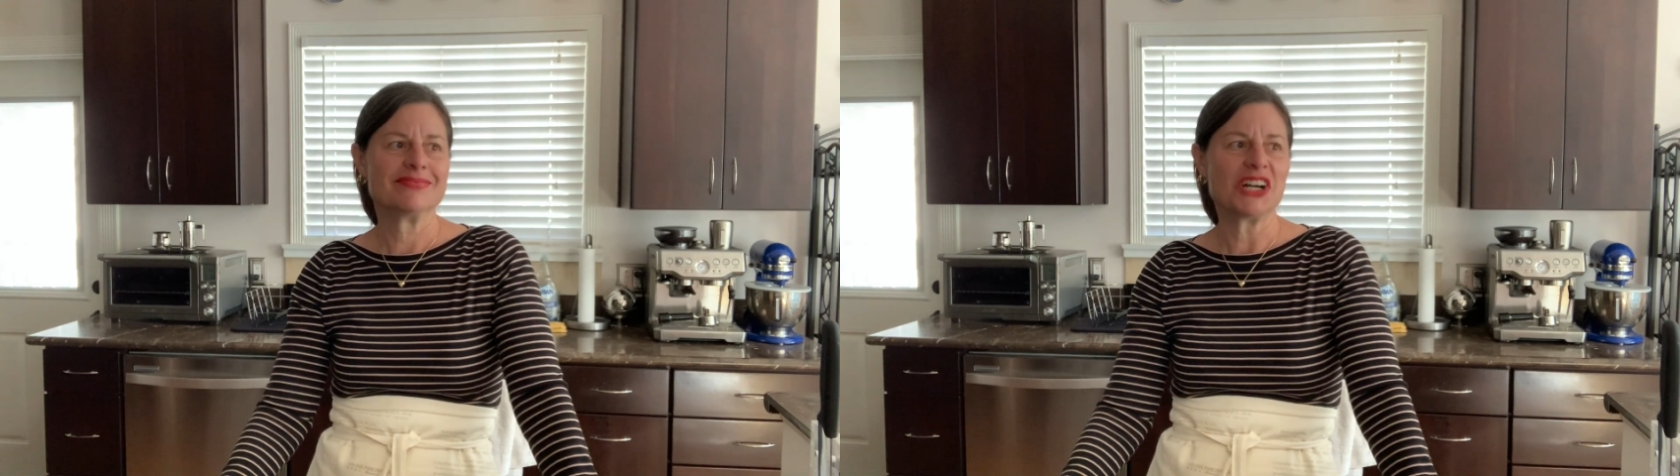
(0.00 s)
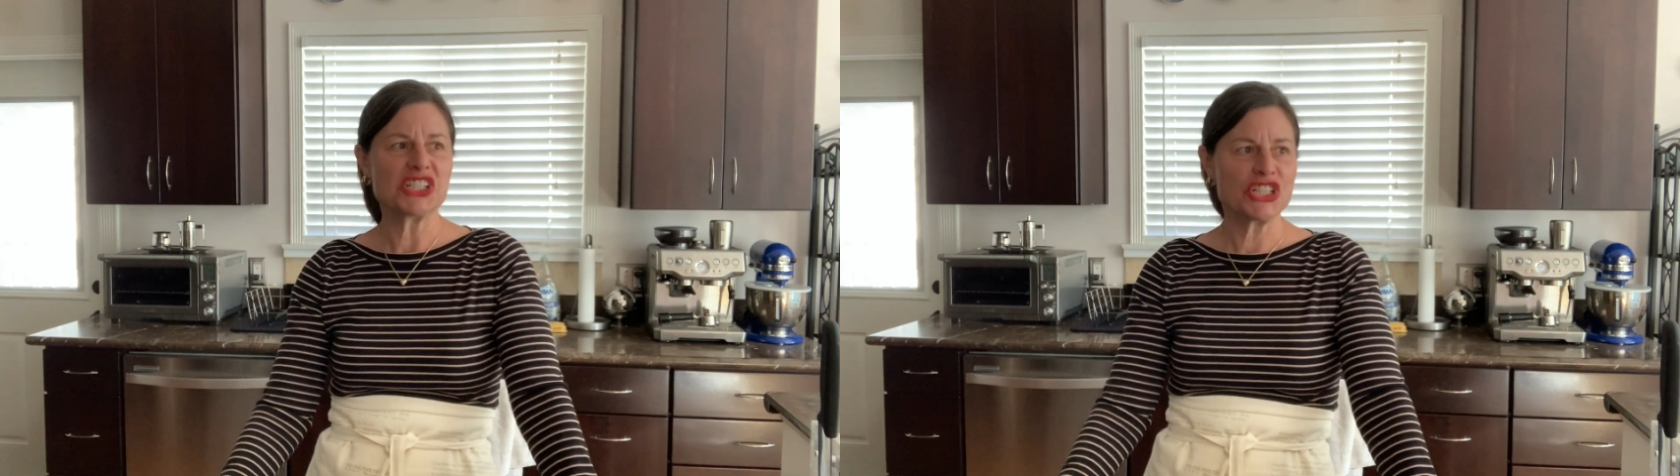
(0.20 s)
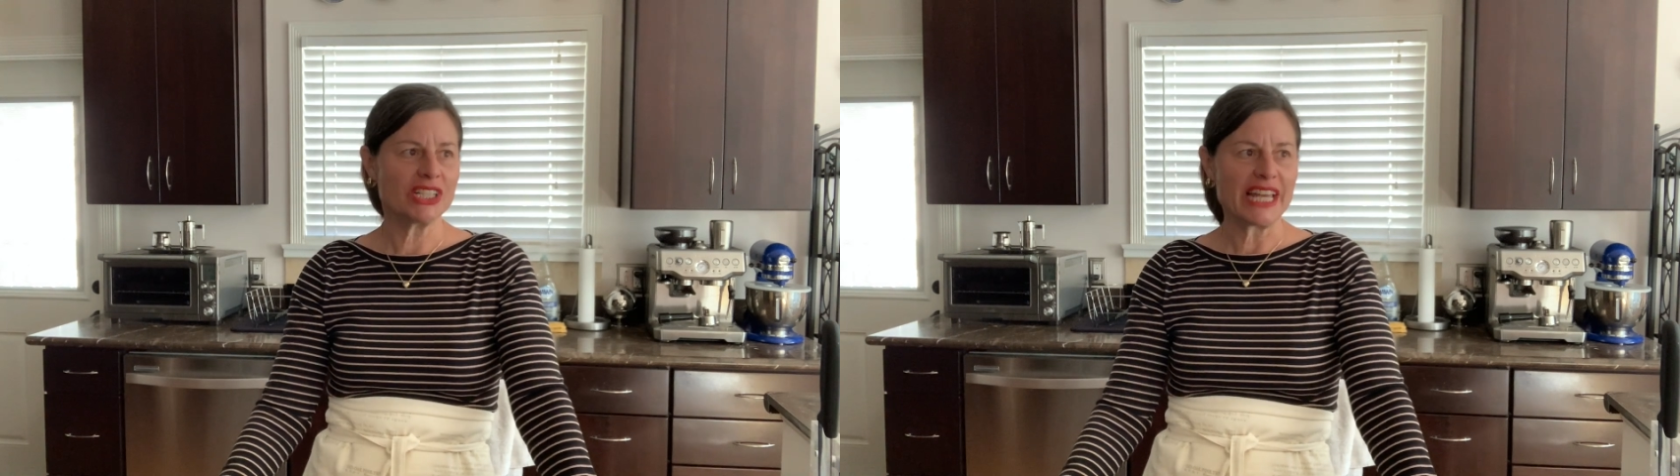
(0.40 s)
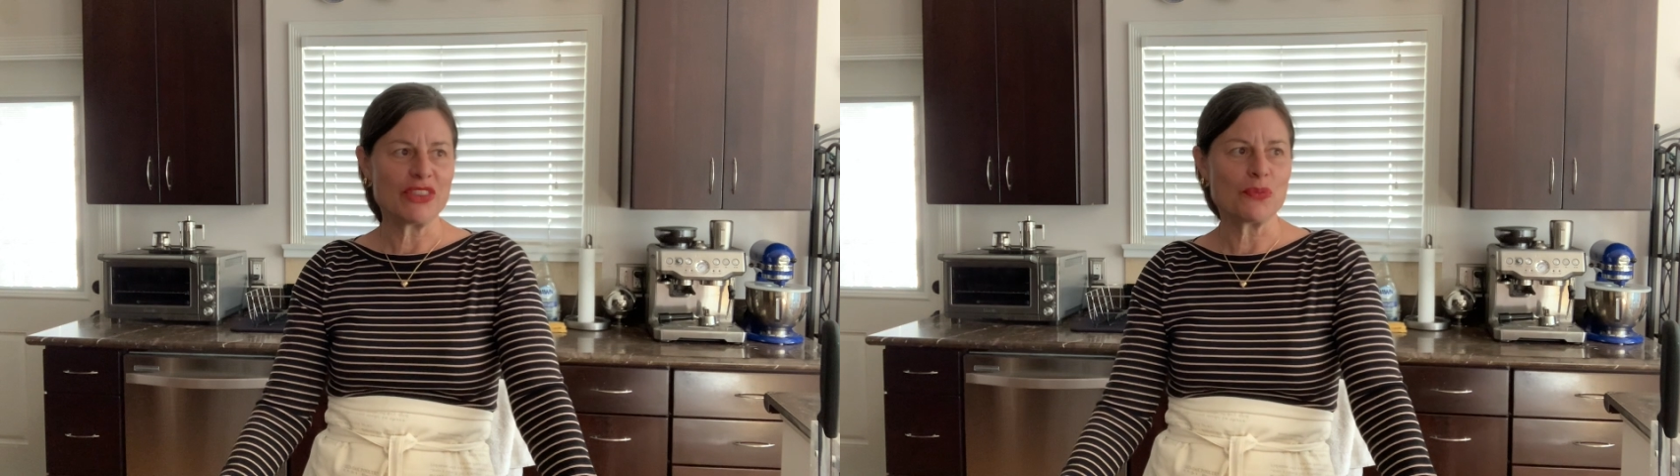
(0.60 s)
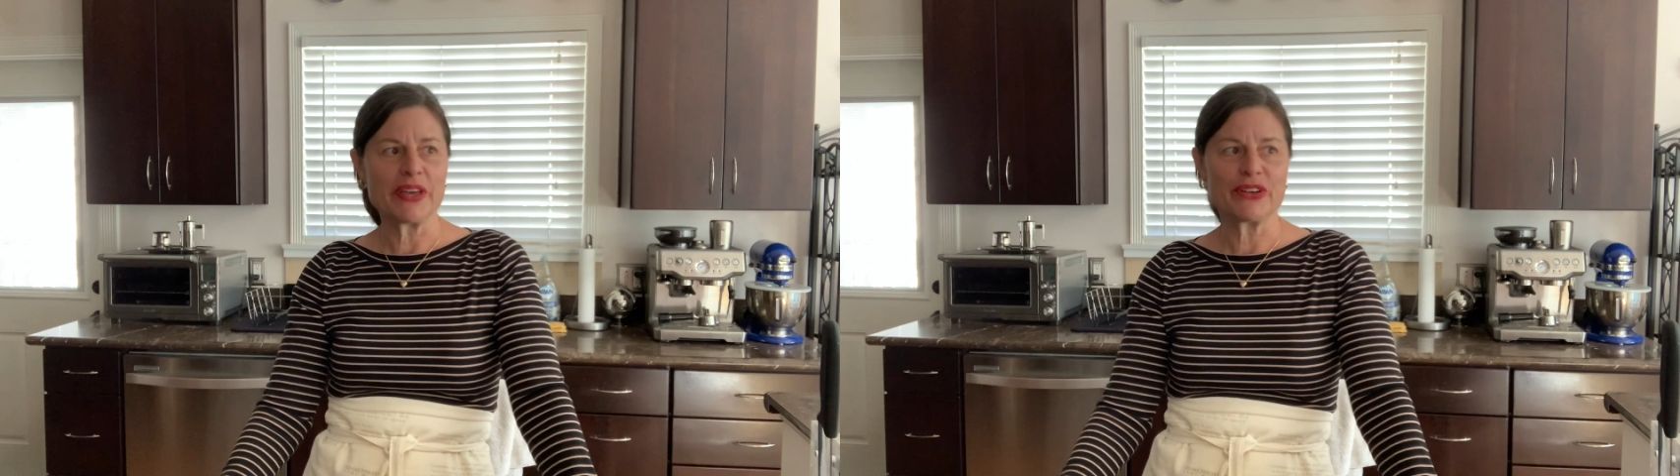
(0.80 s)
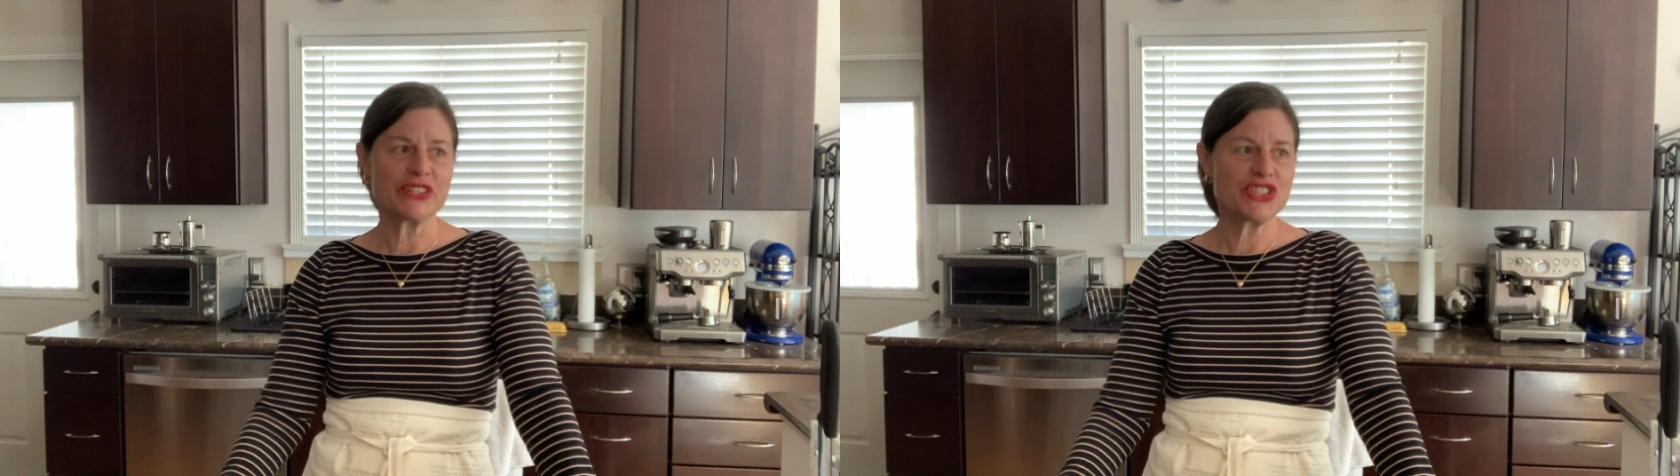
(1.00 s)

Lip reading: Aren't you glad the weather has